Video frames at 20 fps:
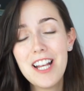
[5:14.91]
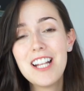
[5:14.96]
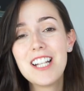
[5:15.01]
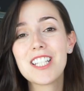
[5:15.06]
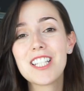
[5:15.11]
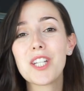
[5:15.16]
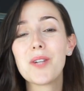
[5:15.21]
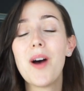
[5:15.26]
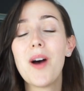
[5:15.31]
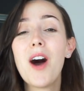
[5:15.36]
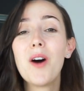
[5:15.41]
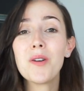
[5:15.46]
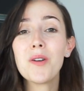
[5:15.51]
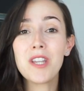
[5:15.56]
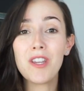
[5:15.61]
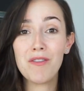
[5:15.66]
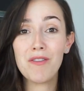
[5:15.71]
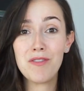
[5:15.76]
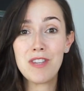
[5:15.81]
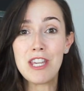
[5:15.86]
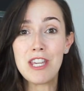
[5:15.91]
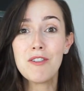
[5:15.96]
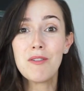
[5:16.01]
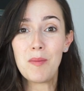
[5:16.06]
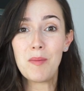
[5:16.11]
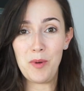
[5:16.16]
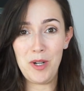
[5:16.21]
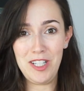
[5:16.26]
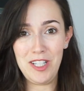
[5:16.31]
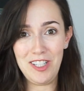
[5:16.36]
So I'll give you
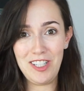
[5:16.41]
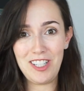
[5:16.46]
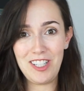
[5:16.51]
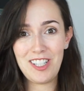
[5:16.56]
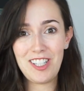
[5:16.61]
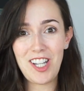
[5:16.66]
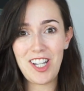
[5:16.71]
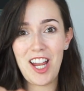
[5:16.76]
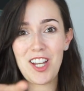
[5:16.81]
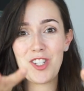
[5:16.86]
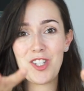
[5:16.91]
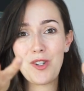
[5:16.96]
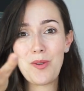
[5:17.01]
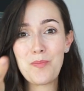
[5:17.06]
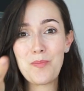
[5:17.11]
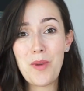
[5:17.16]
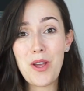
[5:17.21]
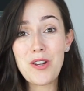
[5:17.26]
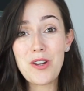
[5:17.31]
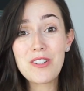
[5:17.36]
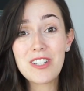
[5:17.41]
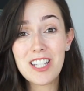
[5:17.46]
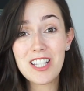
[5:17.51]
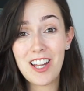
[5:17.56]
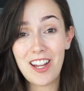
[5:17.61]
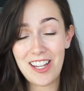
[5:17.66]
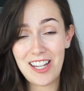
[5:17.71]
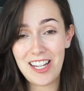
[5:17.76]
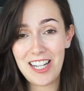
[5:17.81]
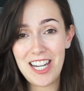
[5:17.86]
a present and you're most
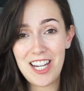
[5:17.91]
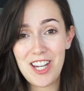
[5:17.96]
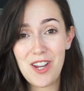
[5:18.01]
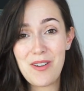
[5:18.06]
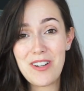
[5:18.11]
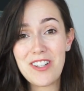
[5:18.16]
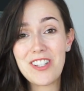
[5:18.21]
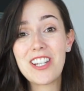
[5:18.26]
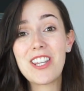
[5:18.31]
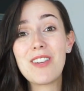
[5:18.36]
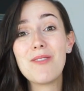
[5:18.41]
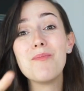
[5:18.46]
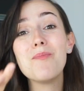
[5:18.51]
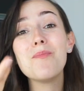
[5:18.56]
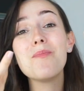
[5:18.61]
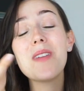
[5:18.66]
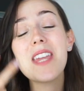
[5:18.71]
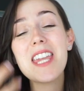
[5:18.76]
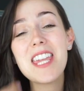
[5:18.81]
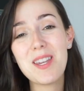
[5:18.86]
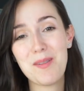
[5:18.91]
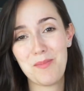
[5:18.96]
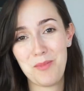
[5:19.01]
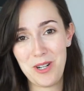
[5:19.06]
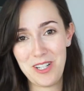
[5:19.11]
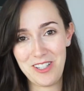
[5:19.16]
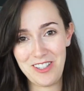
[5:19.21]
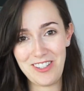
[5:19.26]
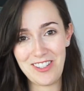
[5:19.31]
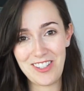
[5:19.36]
likely going to give me a
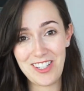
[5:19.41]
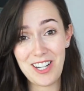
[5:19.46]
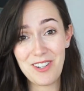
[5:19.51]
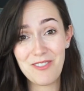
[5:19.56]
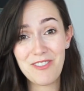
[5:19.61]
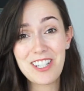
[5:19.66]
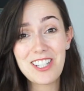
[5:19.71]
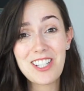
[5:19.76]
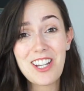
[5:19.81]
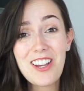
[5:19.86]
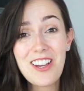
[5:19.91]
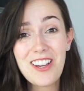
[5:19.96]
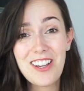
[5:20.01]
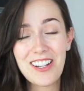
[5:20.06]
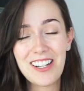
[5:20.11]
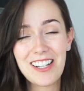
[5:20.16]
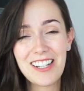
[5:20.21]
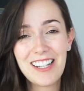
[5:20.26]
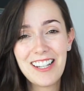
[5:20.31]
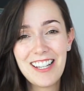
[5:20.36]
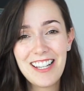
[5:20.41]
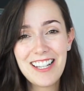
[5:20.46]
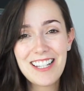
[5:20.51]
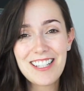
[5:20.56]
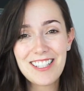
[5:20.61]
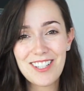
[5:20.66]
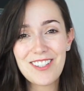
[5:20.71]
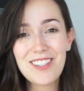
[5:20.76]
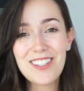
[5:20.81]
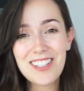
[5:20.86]
present in return.
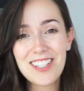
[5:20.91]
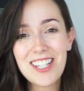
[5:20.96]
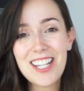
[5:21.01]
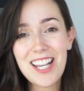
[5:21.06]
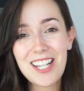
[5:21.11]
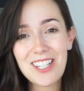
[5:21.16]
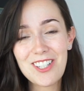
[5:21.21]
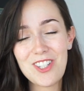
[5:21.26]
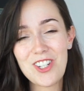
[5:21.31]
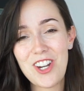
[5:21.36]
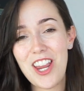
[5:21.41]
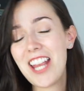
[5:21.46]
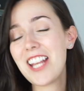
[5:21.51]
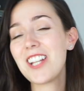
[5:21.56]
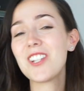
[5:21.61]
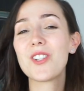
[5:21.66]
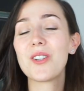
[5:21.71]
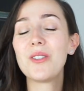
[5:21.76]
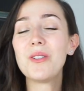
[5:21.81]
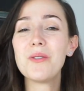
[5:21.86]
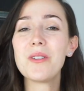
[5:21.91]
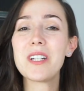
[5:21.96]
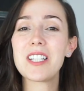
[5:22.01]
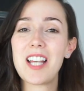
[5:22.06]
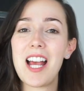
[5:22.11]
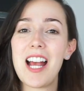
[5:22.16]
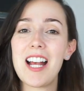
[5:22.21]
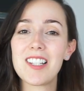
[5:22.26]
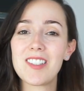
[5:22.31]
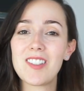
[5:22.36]
So you see, exchange always
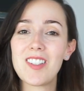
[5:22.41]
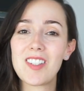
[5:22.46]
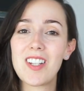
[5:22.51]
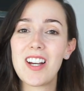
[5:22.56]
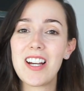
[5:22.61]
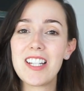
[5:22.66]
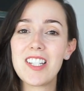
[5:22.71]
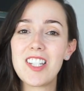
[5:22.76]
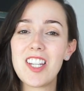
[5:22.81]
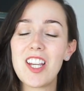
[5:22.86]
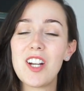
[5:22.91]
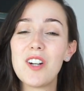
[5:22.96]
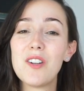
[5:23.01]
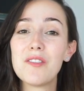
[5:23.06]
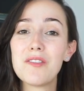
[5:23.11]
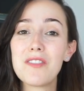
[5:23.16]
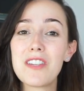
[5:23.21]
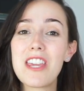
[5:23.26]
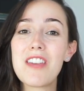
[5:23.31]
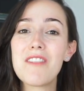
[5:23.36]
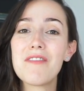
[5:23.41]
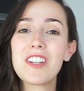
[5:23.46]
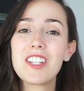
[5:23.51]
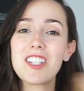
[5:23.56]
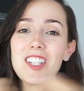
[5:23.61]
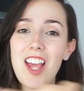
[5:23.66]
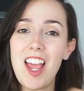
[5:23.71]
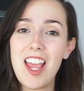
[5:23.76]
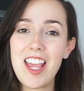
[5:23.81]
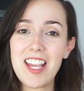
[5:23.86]
has this idea of give and
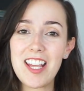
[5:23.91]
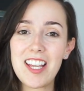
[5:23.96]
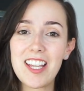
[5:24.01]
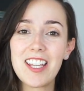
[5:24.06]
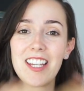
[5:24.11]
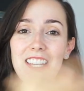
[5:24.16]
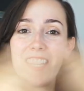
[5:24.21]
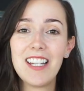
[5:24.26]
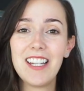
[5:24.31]
take.